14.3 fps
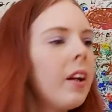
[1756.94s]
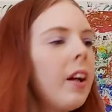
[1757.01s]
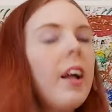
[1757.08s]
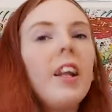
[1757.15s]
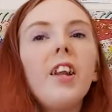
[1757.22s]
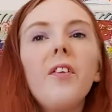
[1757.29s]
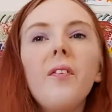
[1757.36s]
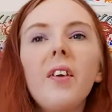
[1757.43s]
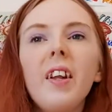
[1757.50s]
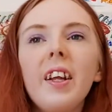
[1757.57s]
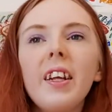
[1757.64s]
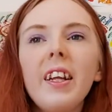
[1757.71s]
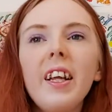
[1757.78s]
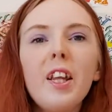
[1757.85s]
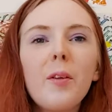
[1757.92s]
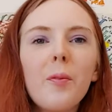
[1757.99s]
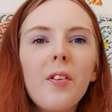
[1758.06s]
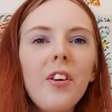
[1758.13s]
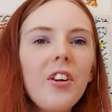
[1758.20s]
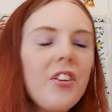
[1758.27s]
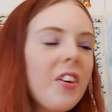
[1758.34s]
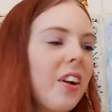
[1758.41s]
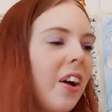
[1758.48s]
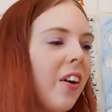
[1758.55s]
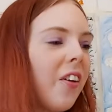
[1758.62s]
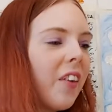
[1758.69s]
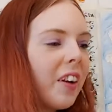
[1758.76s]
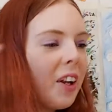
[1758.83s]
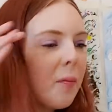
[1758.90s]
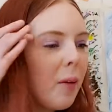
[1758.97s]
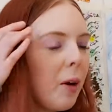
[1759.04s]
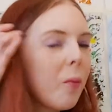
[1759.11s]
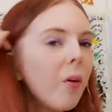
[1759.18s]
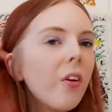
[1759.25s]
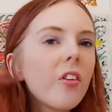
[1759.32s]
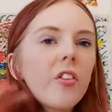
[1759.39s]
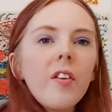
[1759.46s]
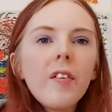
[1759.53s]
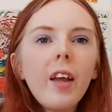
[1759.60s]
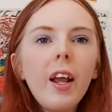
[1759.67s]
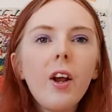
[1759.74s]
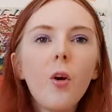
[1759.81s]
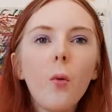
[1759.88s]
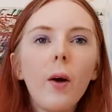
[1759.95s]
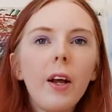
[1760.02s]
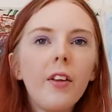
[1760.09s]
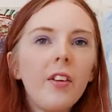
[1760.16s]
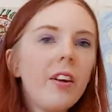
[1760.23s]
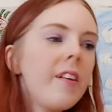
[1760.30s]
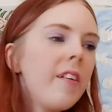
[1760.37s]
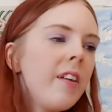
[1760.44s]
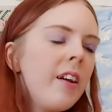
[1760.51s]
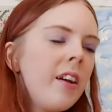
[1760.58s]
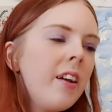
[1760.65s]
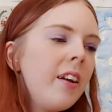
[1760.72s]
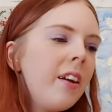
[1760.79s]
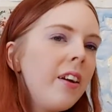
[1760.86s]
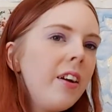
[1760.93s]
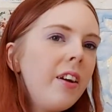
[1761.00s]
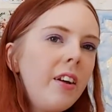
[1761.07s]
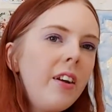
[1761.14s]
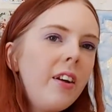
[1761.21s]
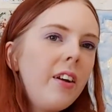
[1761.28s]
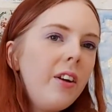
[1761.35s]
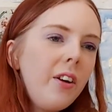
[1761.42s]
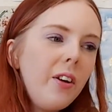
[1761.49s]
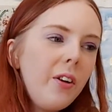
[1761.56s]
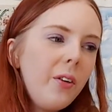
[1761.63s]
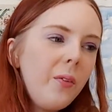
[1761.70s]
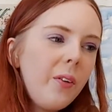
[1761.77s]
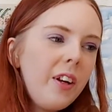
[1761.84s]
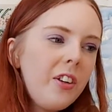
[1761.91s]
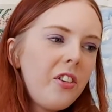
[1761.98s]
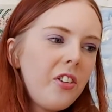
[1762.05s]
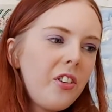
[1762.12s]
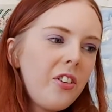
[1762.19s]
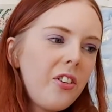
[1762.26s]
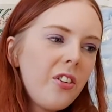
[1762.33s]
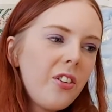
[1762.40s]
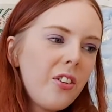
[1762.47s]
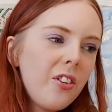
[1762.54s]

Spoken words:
And then we're going to clean the brush, and already my water is getting quite dirty, which